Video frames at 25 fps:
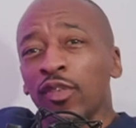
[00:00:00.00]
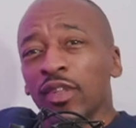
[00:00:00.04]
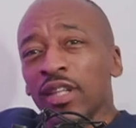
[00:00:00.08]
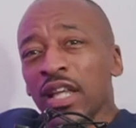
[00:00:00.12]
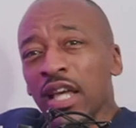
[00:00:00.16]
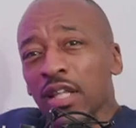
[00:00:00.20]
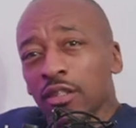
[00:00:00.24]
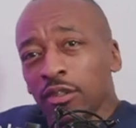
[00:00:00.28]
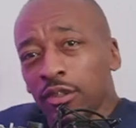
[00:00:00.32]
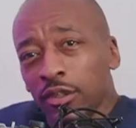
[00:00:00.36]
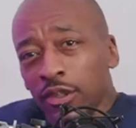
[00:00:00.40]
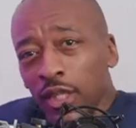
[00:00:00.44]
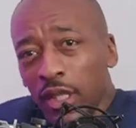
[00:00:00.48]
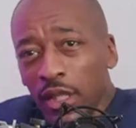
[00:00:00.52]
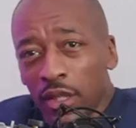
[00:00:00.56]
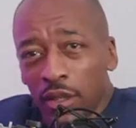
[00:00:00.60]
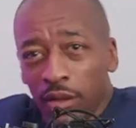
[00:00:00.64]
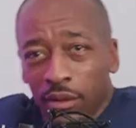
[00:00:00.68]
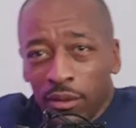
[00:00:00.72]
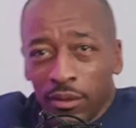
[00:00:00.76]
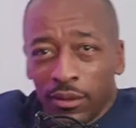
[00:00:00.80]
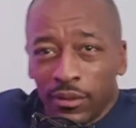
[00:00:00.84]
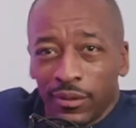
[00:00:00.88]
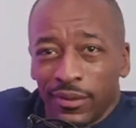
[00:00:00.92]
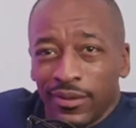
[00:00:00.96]
for that still.
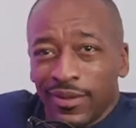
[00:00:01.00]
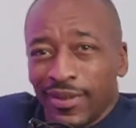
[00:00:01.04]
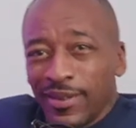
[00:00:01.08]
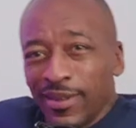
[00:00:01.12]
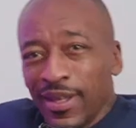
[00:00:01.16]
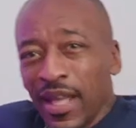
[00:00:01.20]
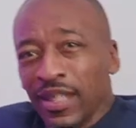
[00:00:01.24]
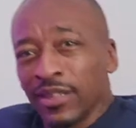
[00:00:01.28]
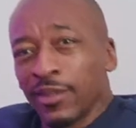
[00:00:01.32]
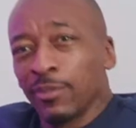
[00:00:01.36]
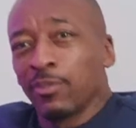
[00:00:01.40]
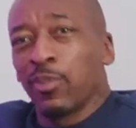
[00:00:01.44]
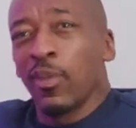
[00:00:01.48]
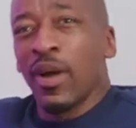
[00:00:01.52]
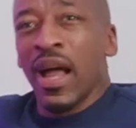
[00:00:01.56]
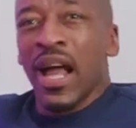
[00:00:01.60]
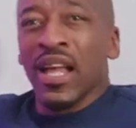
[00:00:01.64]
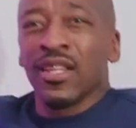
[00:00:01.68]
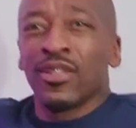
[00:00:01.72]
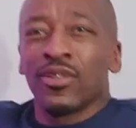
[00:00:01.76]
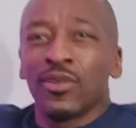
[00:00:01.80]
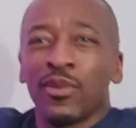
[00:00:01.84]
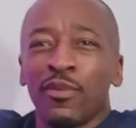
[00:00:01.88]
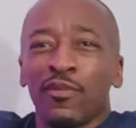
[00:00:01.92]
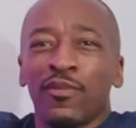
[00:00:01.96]
You had to put
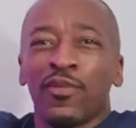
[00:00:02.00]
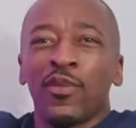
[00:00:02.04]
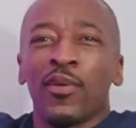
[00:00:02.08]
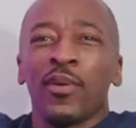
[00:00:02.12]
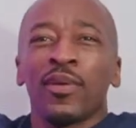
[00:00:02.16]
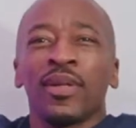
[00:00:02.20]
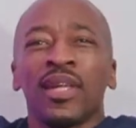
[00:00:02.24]
hands on Phil